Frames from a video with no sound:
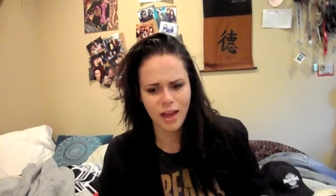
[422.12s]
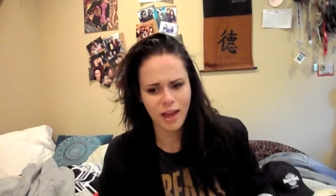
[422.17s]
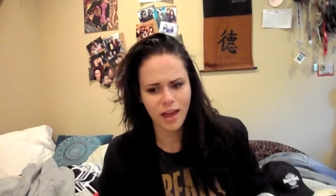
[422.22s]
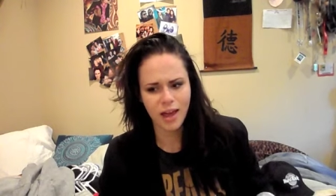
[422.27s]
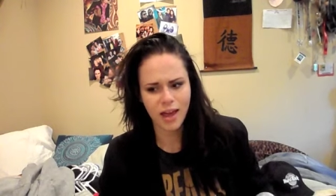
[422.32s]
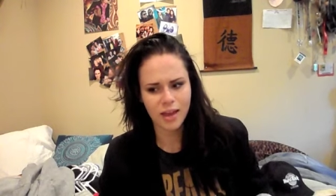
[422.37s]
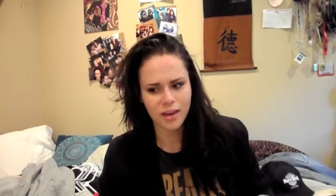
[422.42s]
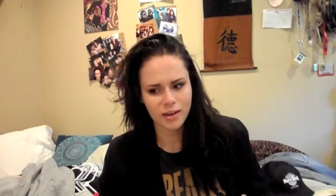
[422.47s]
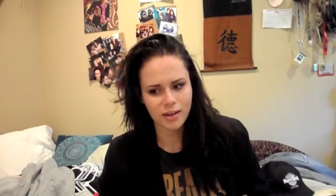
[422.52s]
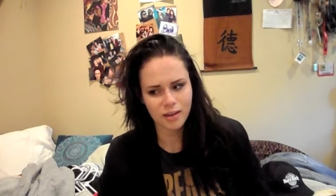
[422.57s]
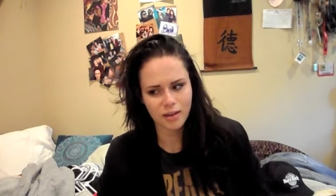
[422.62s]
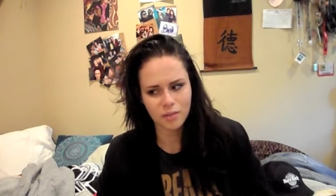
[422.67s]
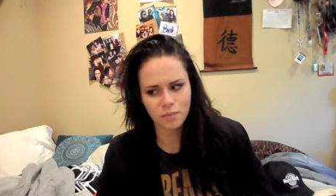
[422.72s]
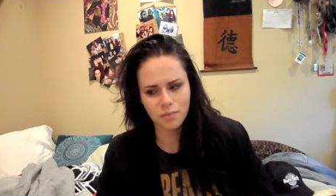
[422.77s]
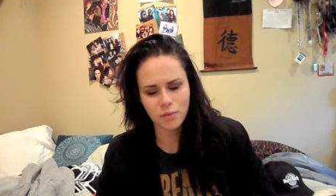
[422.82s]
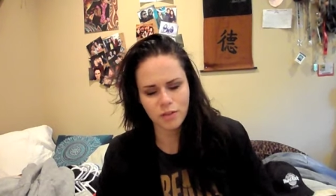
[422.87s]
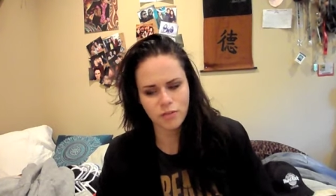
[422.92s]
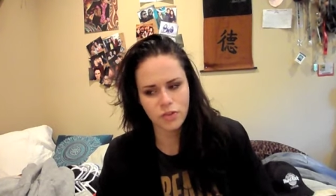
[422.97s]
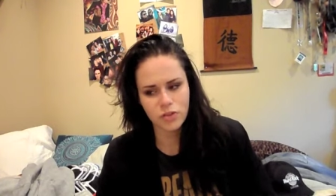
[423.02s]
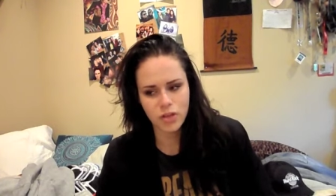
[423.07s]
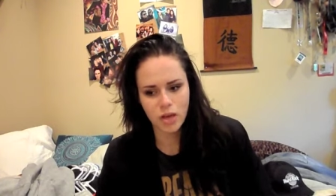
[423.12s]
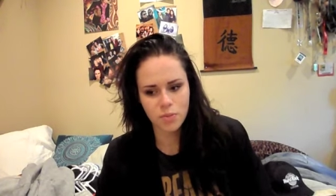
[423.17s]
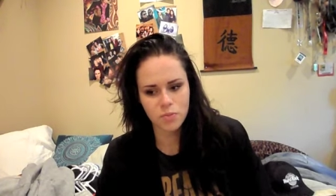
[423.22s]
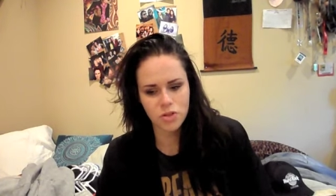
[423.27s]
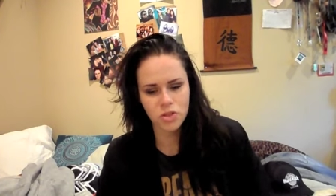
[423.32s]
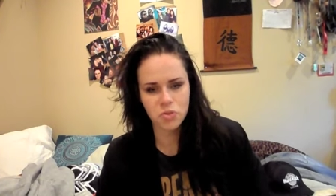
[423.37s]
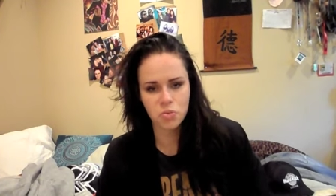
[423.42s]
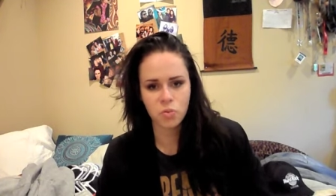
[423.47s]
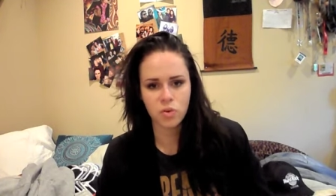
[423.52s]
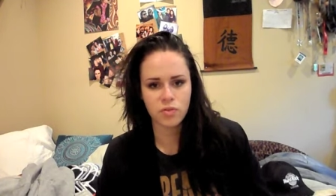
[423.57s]
and a few times
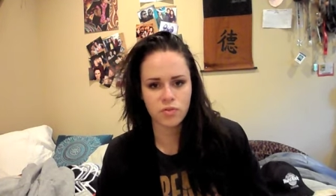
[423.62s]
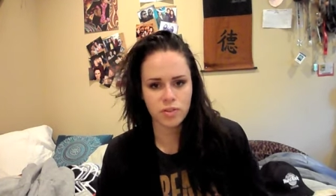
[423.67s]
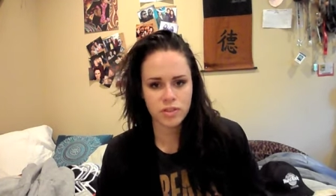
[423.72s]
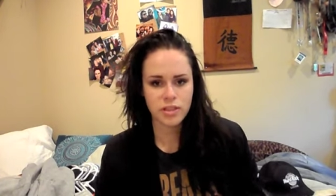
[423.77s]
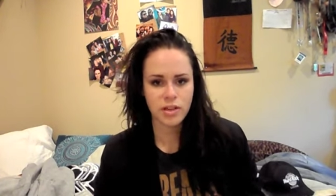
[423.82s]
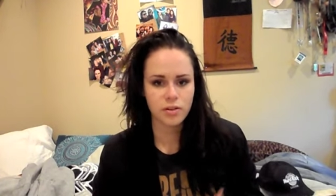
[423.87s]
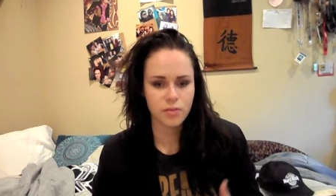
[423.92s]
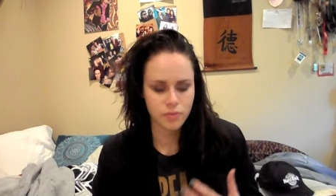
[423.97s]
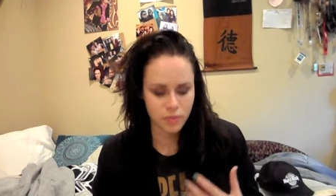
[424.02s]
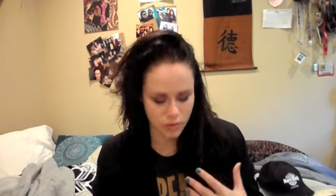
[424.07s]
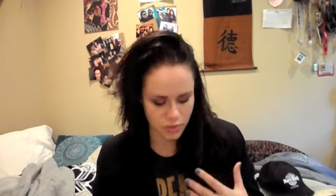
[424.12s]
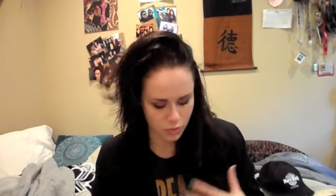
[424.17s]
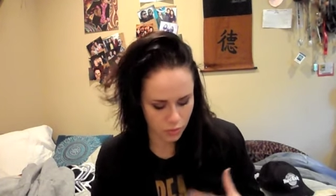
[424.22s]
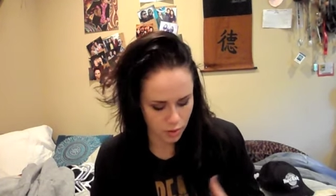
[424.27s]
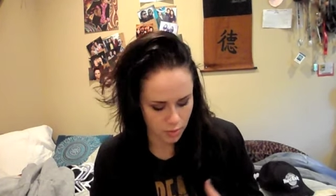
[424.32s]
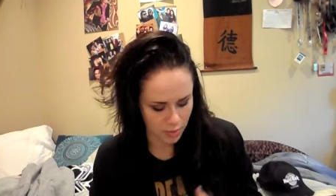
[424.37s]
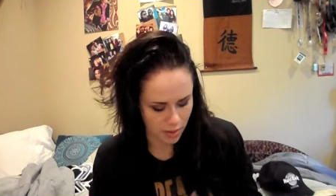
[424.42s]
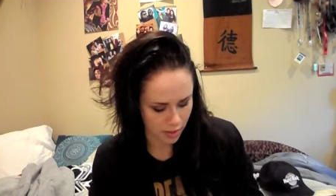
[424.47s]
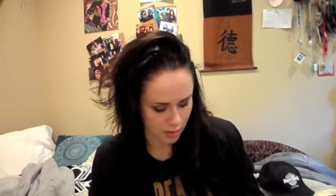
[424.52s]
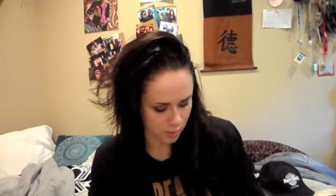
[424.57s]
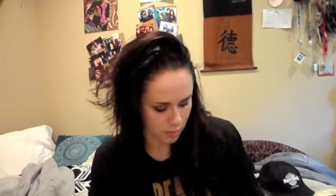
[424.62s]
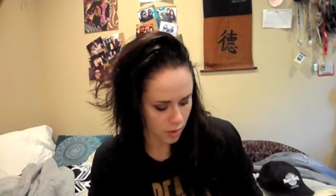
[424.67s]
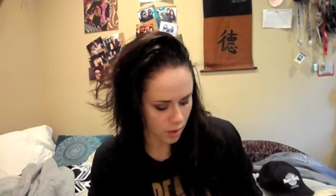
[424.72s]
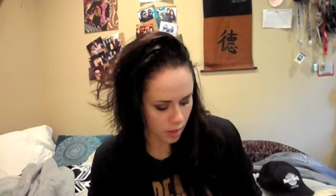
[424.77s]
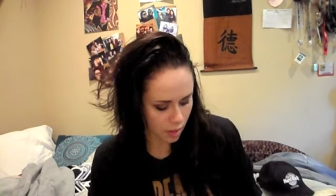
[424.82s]
she's worn Victoria Beckham.